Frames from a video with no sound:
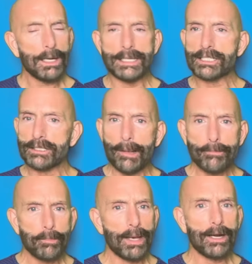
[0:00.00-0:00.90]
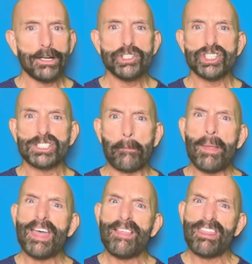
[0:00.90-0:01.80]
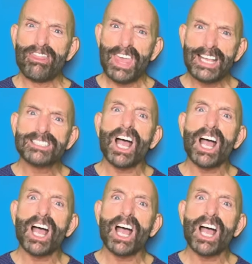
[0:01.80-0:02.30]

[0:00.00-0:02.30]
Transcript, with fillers: I slept better. Just things